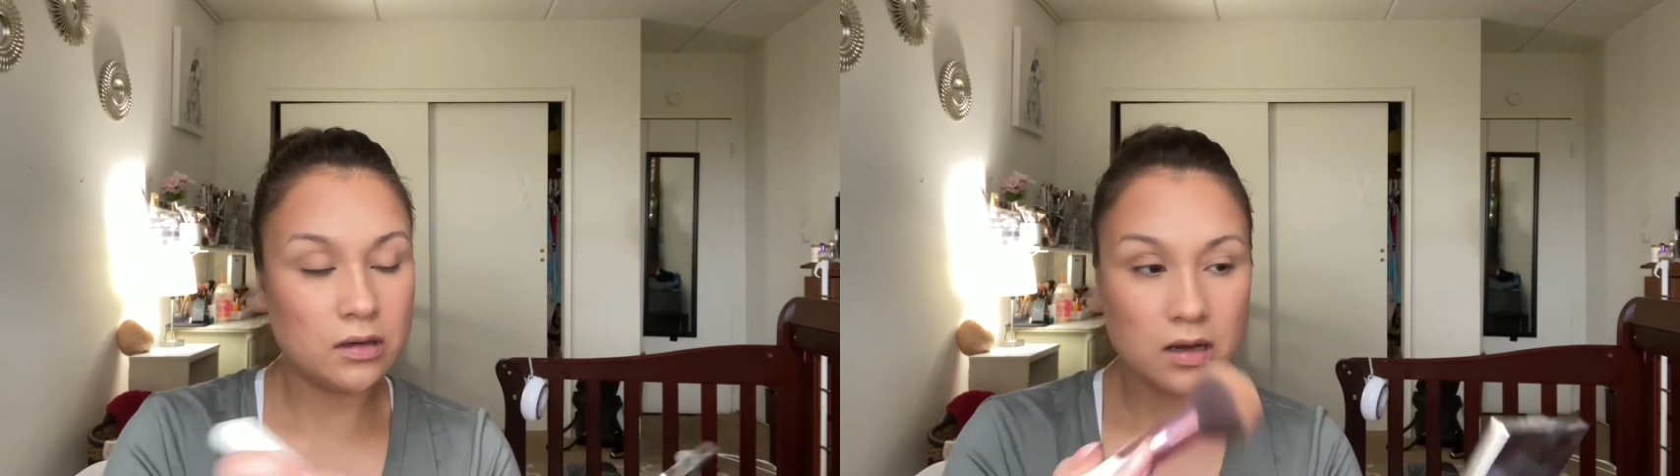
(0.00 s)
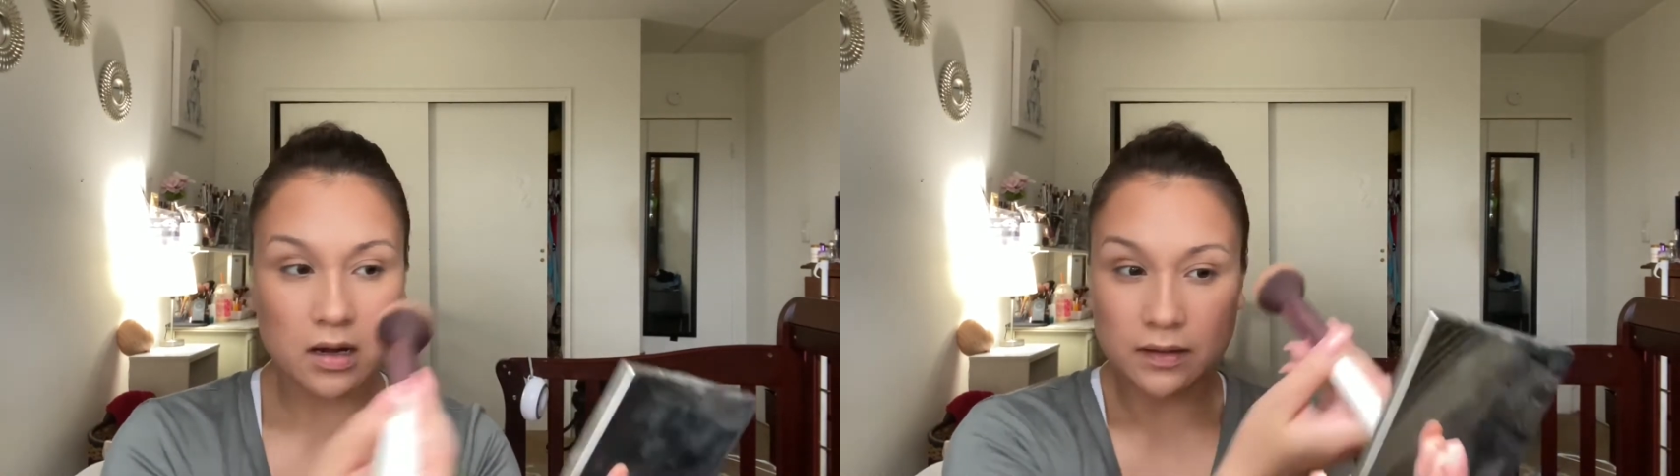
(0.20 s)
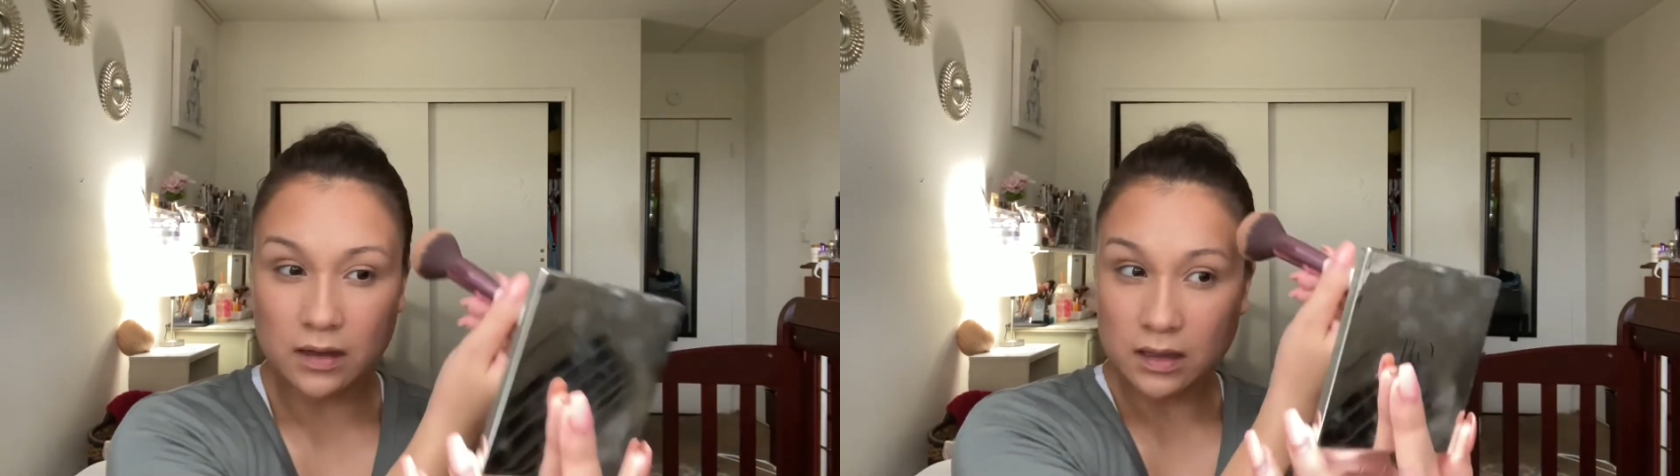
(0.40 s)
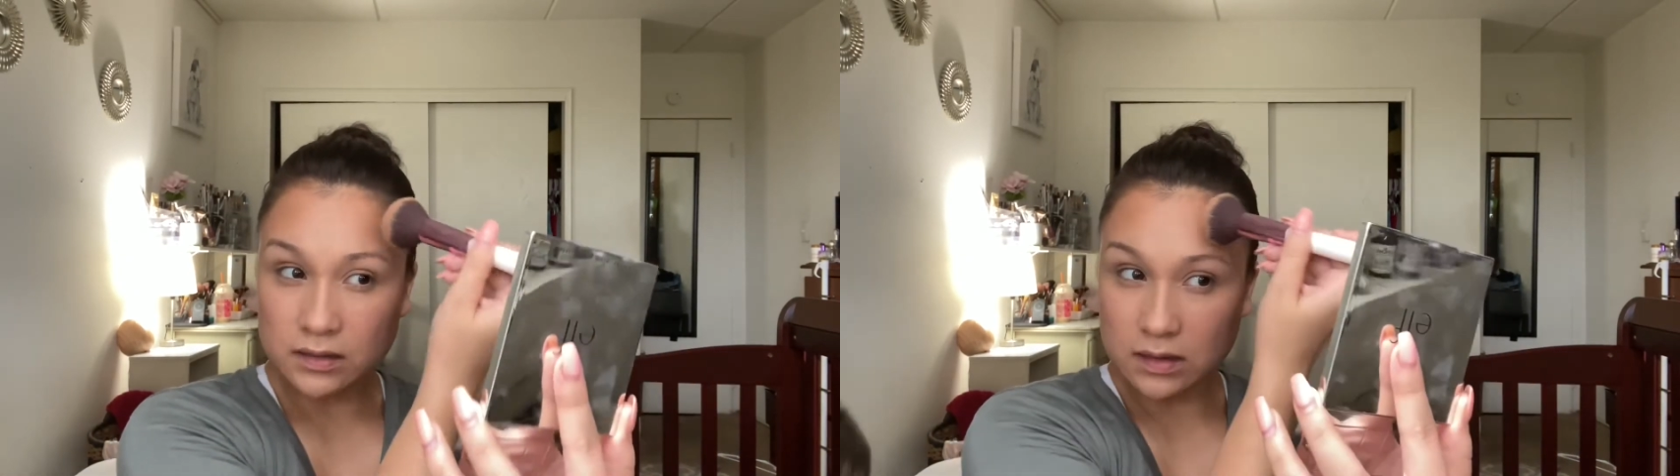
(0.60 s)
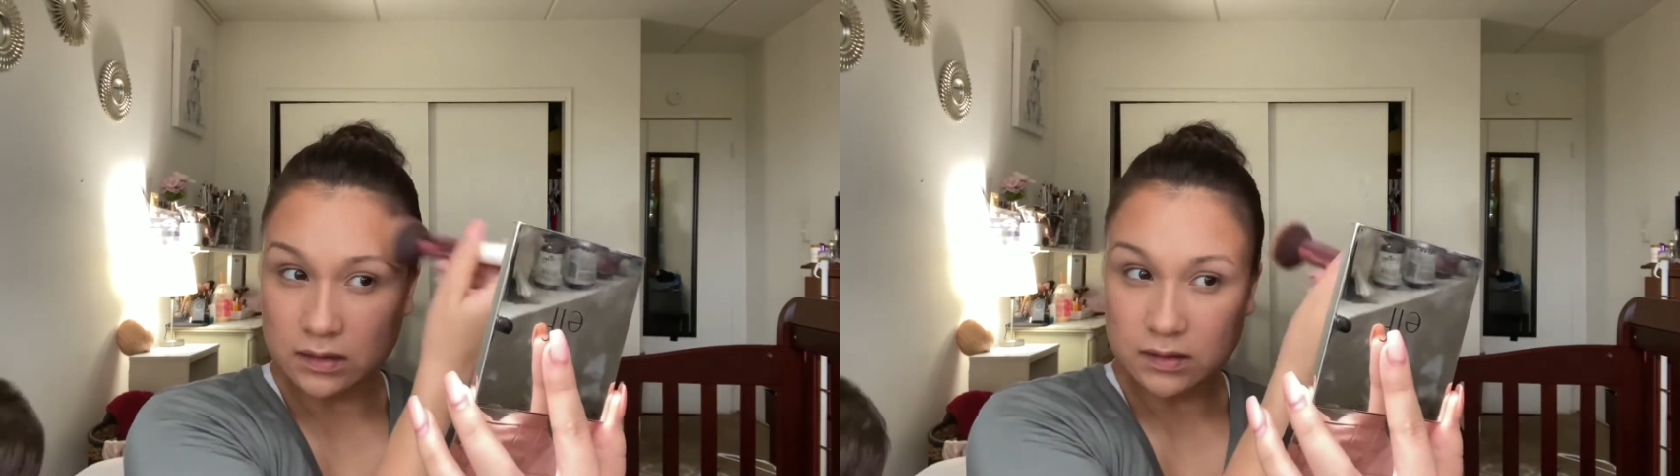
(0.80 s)
I think it's
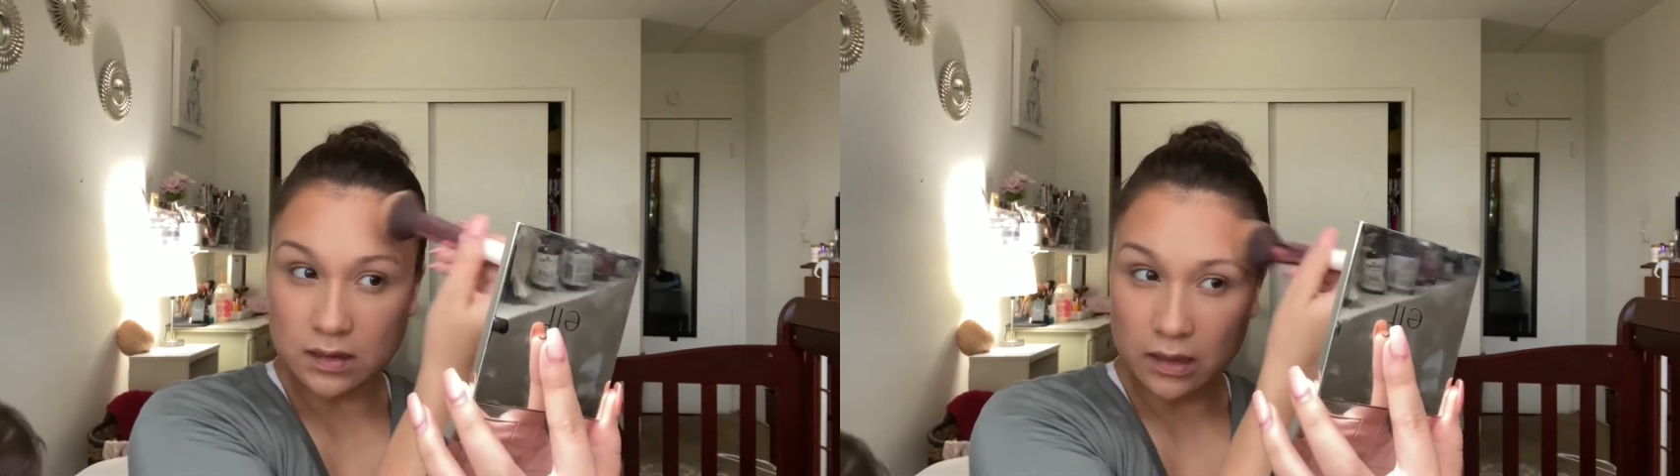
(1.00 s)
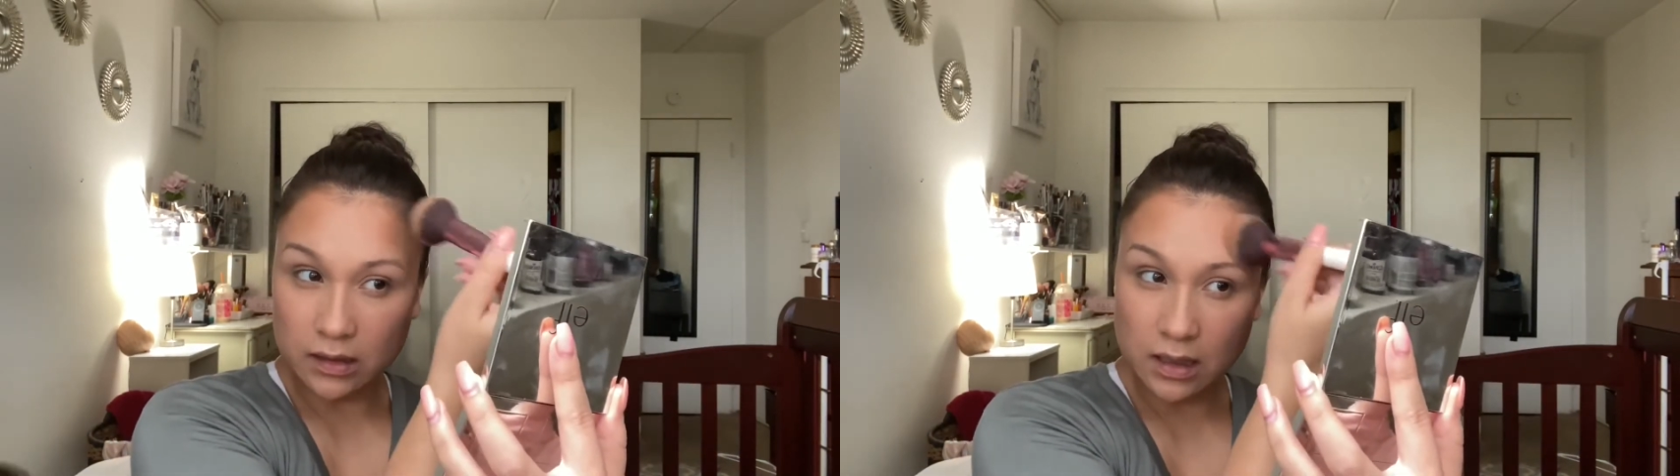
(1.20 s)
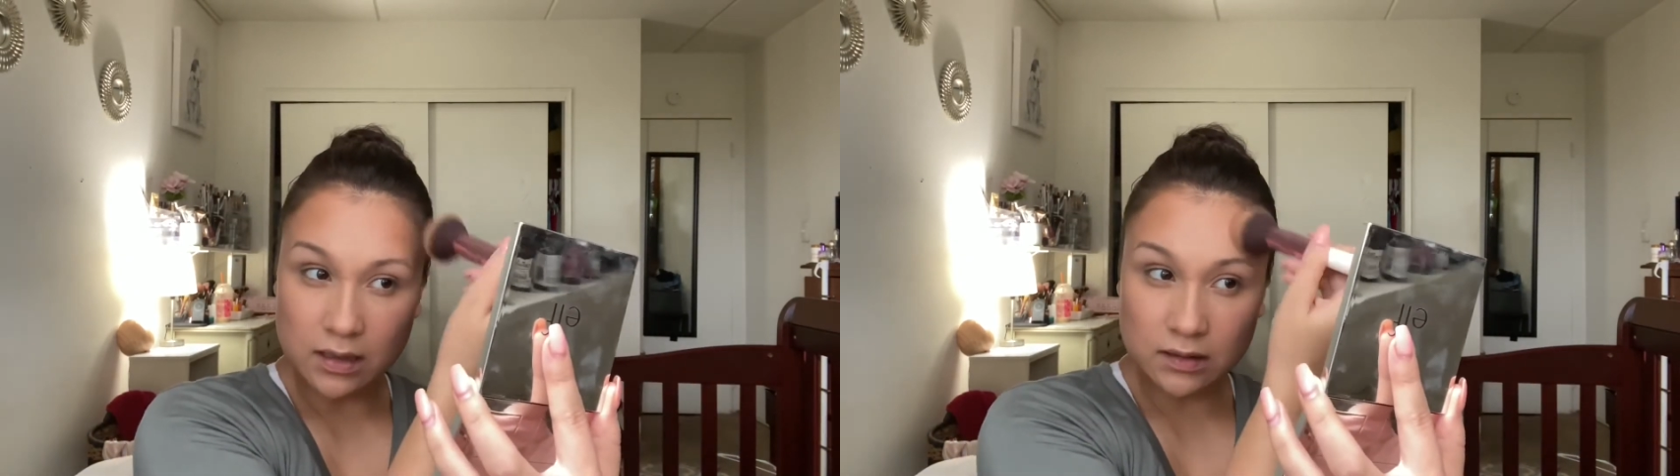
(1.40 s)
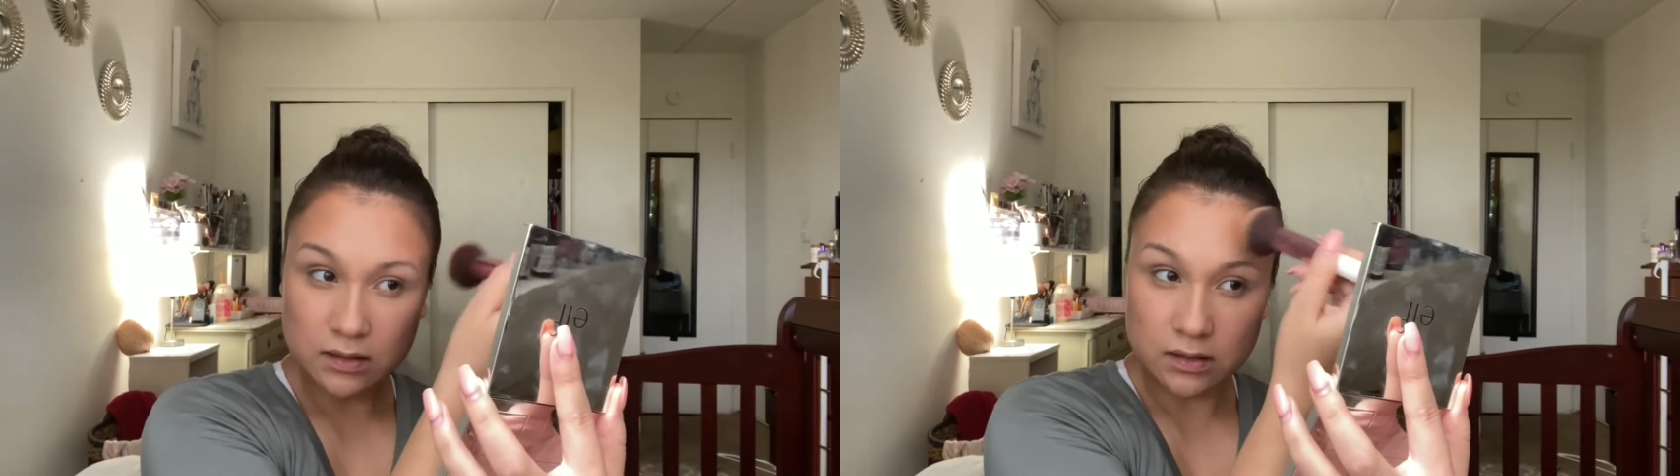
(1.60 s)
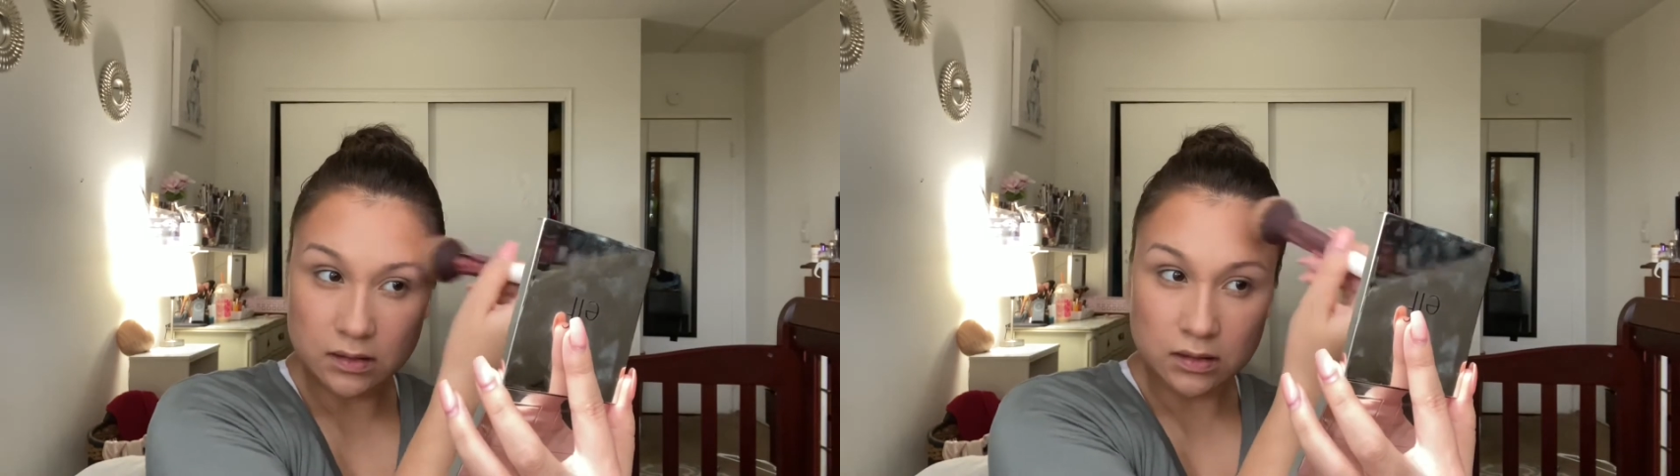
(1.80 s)
in
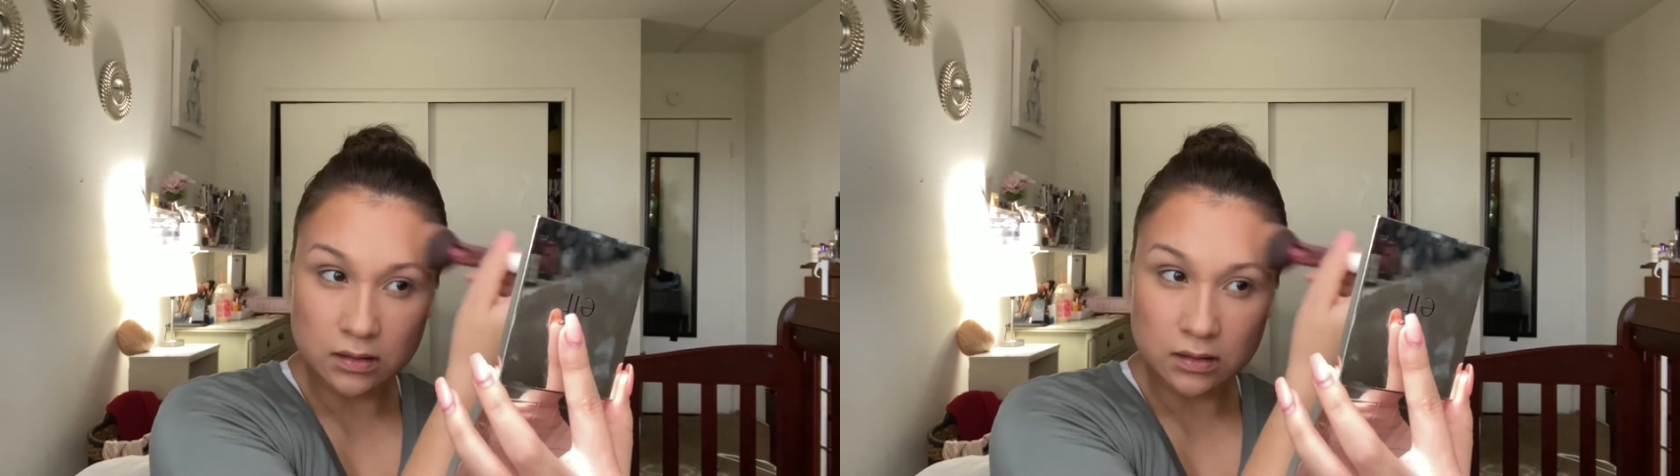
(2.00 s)
Sunkissed.